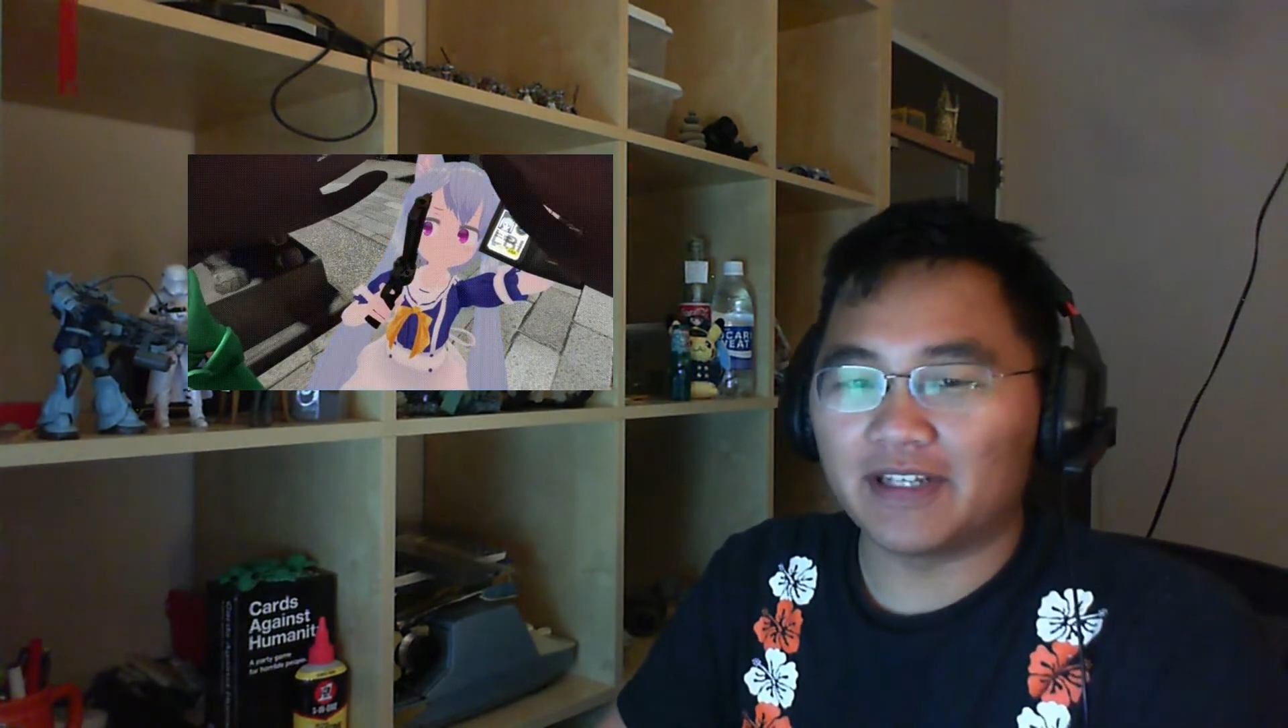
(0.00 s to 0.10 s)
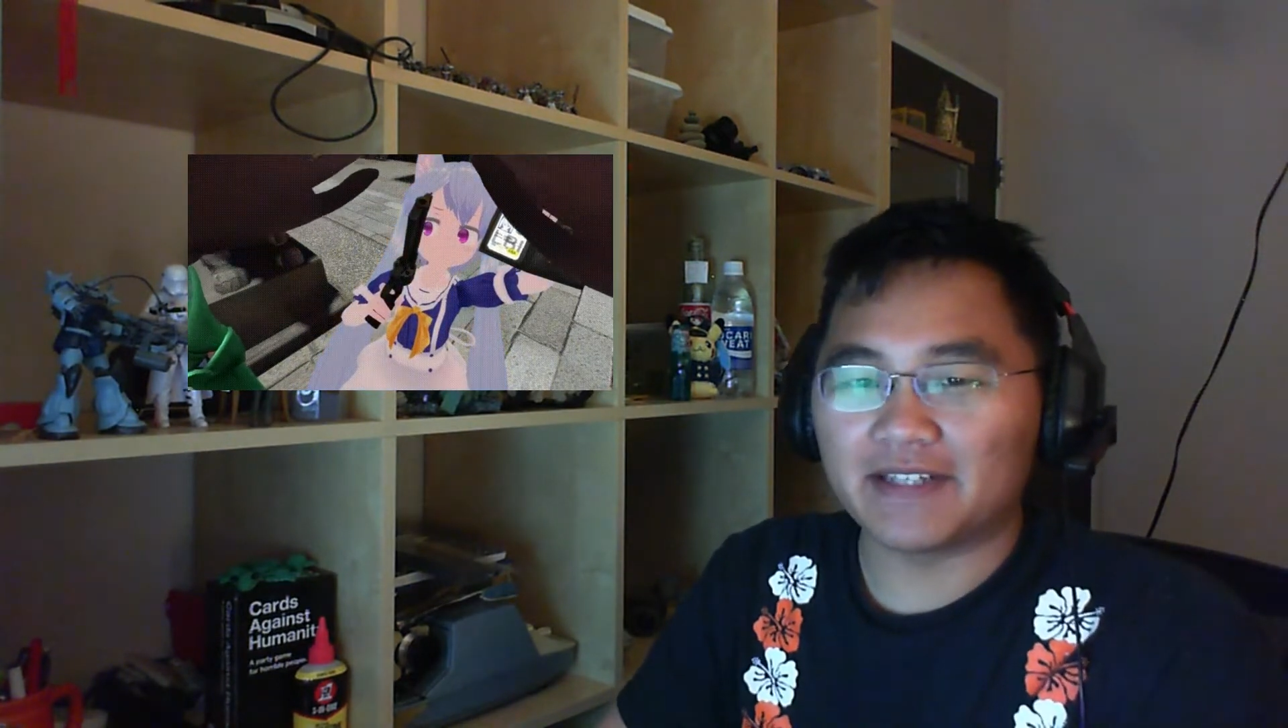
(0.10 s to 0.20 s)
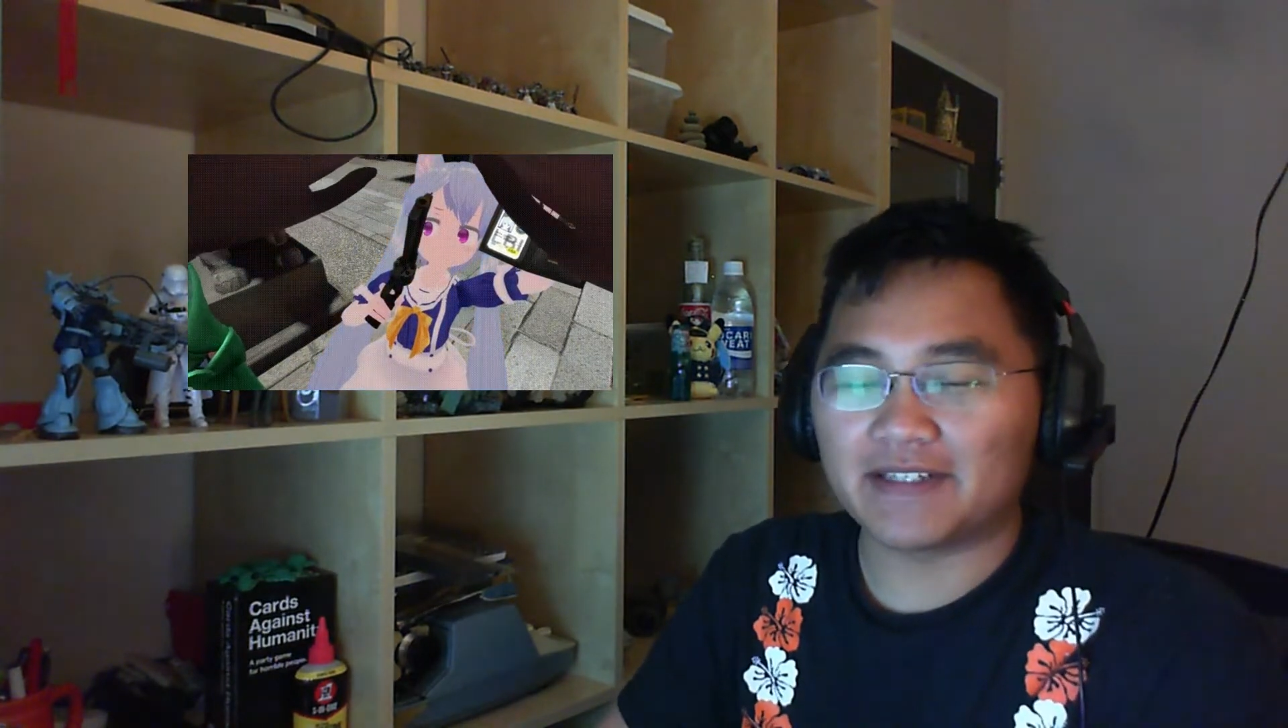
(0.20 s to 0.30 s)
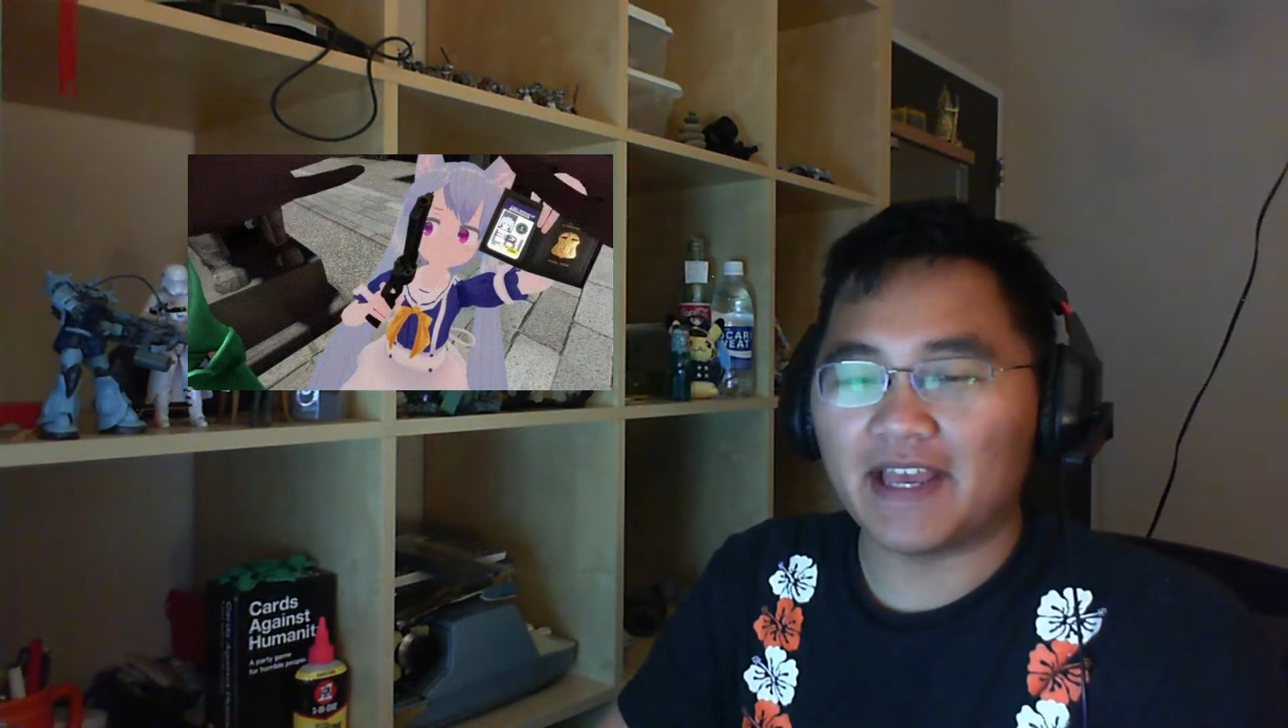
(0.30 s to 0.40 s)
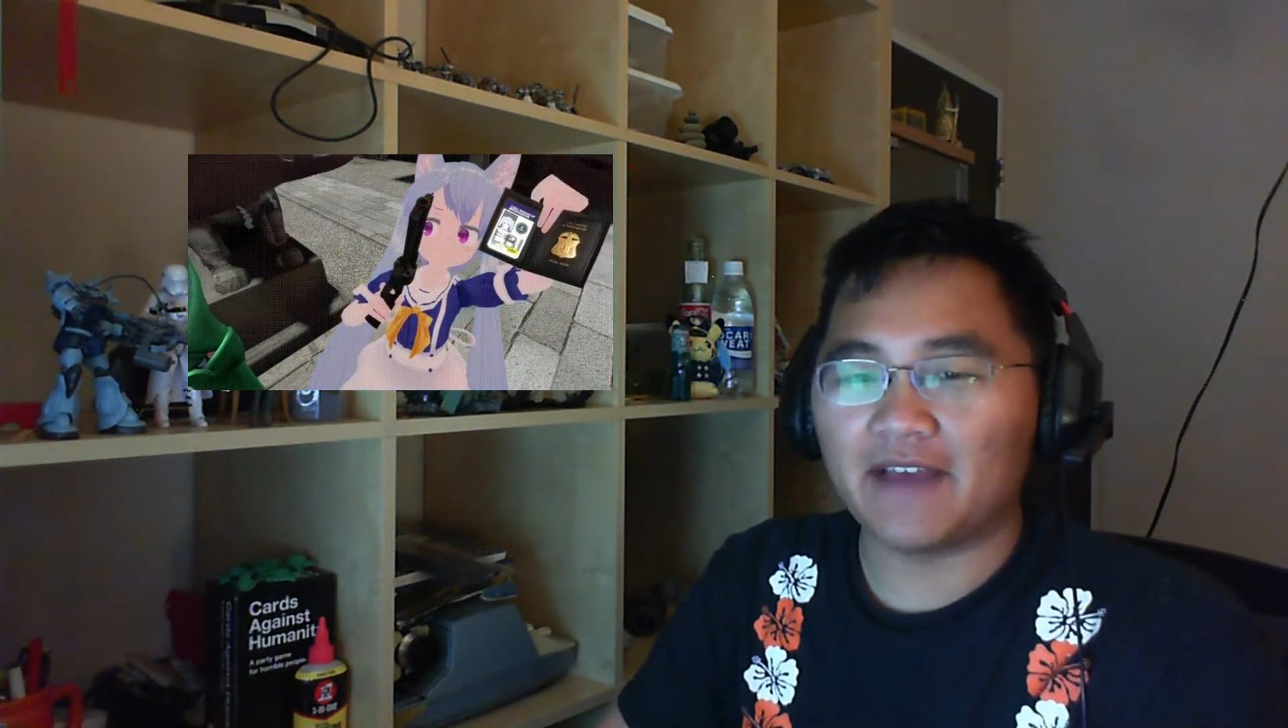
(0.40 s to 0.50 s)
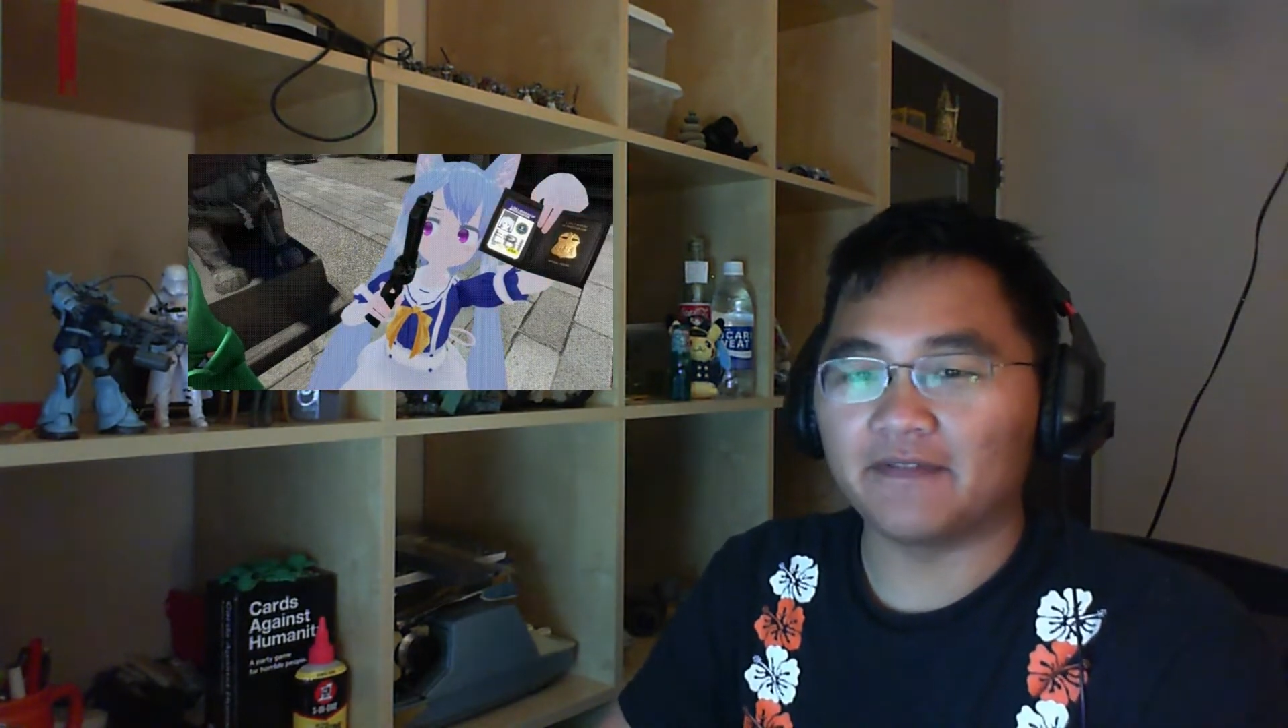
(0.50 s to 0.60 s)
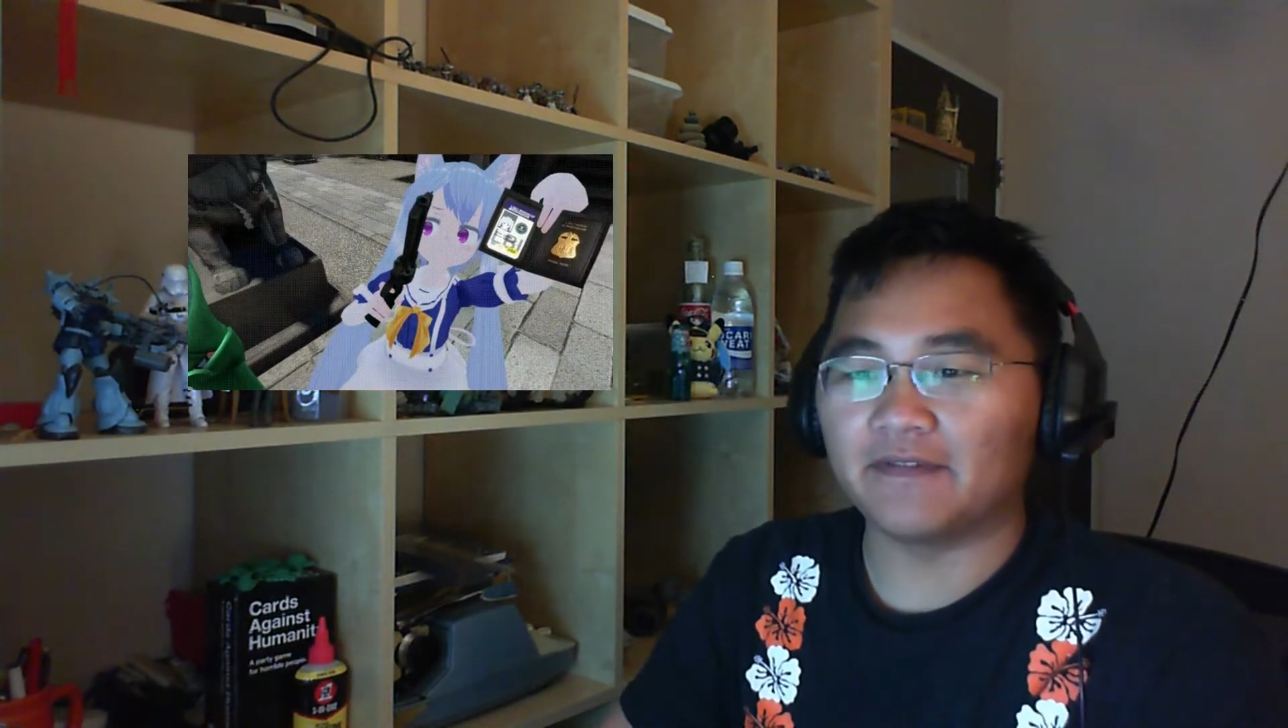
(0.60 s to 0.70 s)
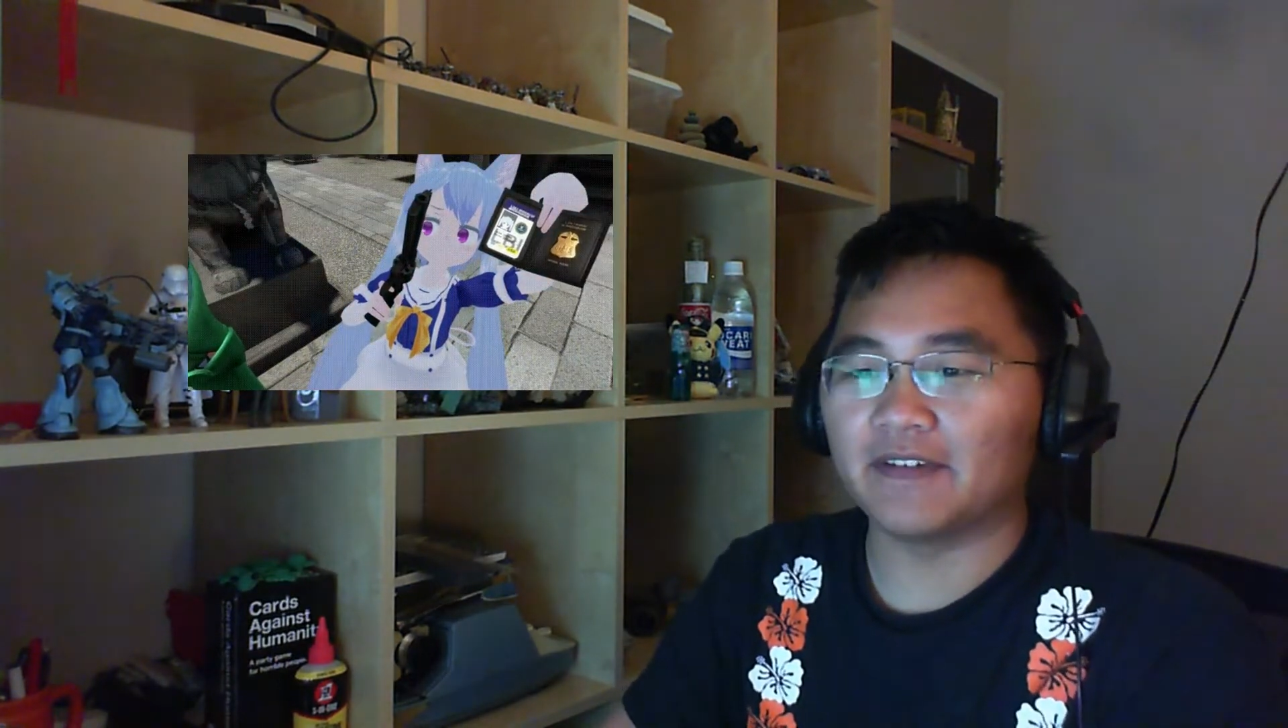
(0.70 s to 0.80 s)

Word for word: guys that have